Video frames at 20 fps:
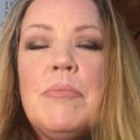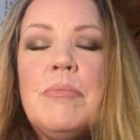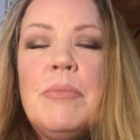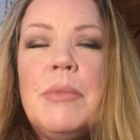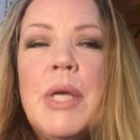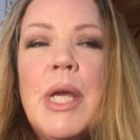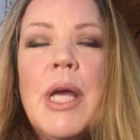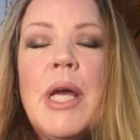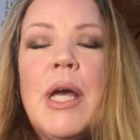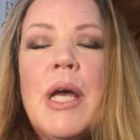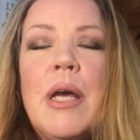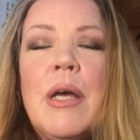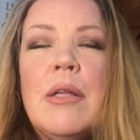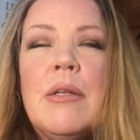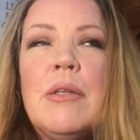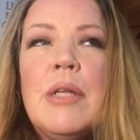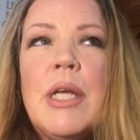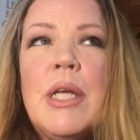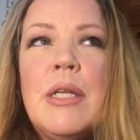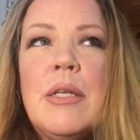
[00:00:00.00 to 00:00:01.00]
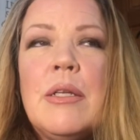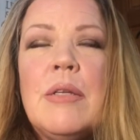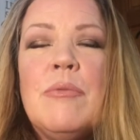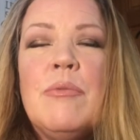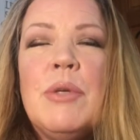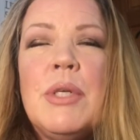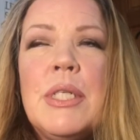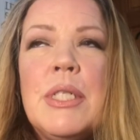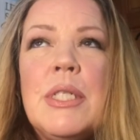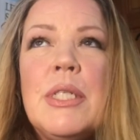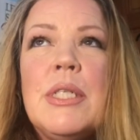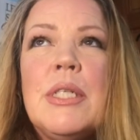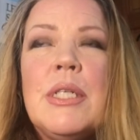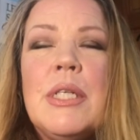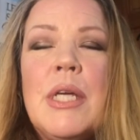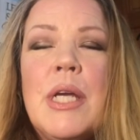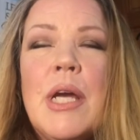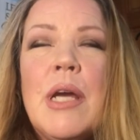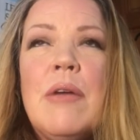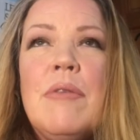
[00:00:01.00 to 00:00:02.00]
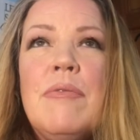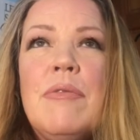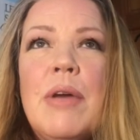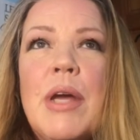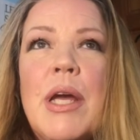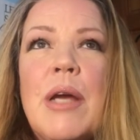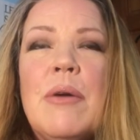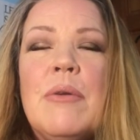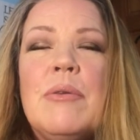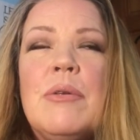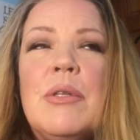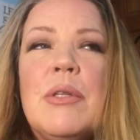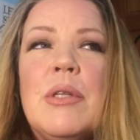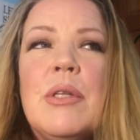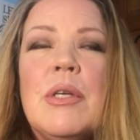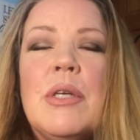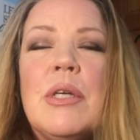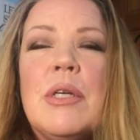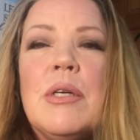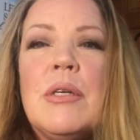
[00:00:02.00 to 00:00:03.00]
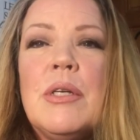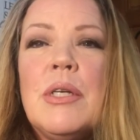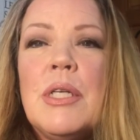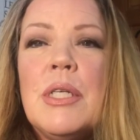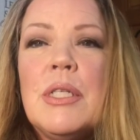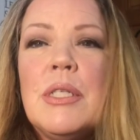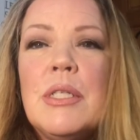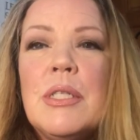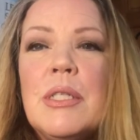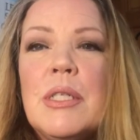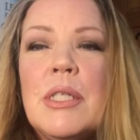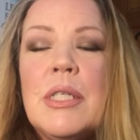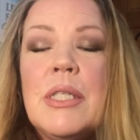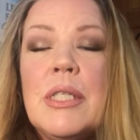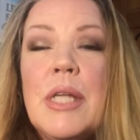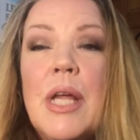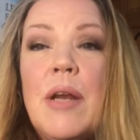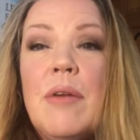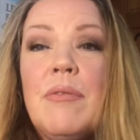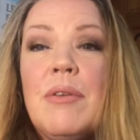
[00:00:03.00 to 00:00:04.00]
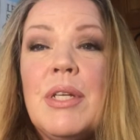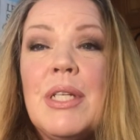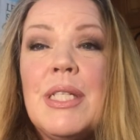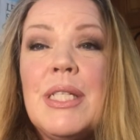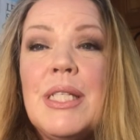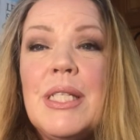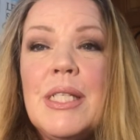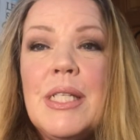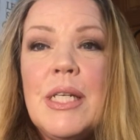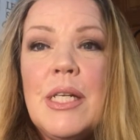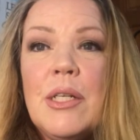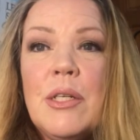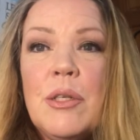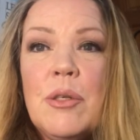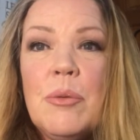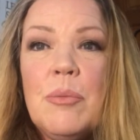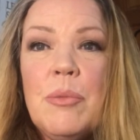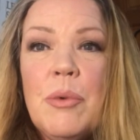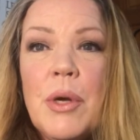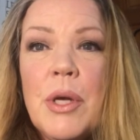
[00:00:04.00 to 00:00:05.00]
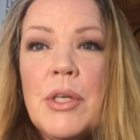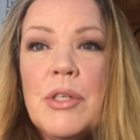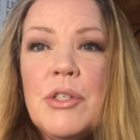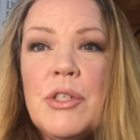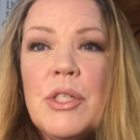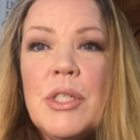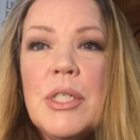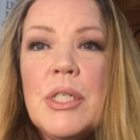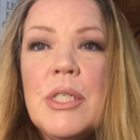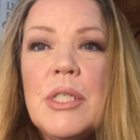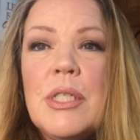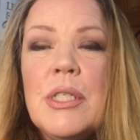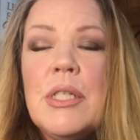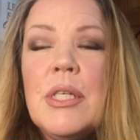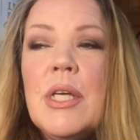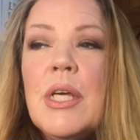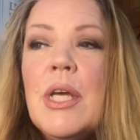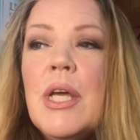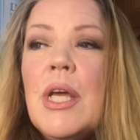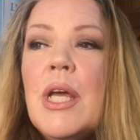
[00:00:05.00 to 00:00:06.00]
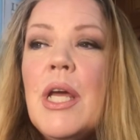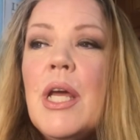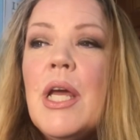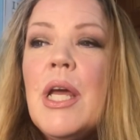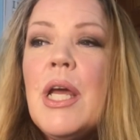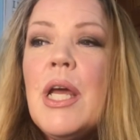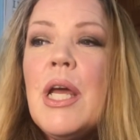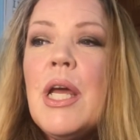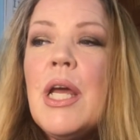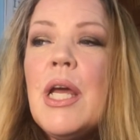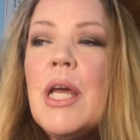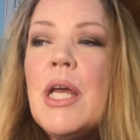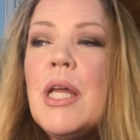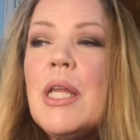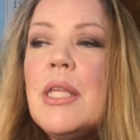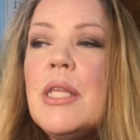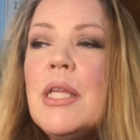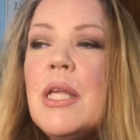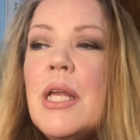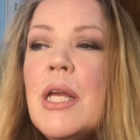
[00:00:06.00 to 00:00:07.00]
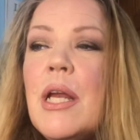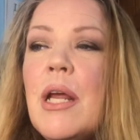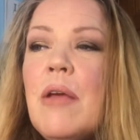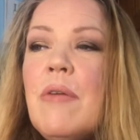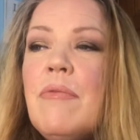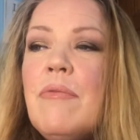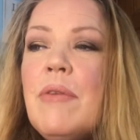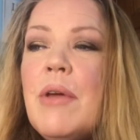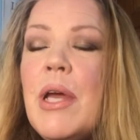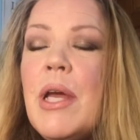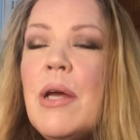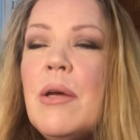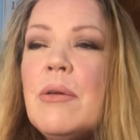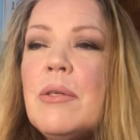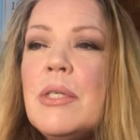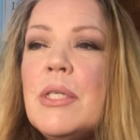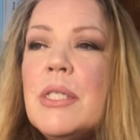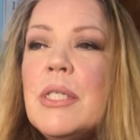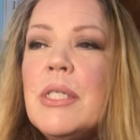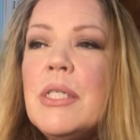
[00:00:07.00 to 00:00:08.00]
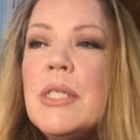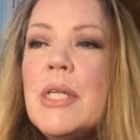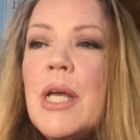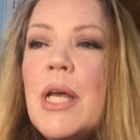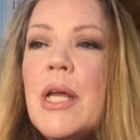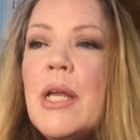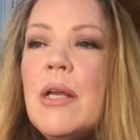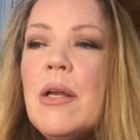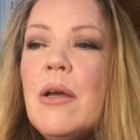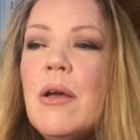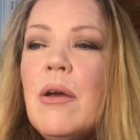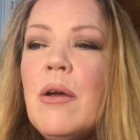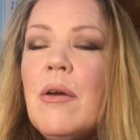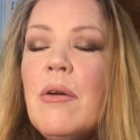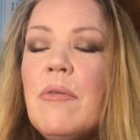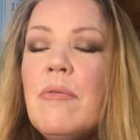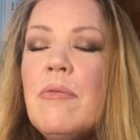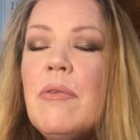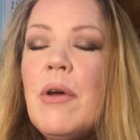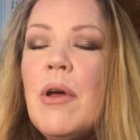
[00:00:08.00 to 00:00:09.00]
yeah, like recently I found a set of concealer brushes, and then I found a set of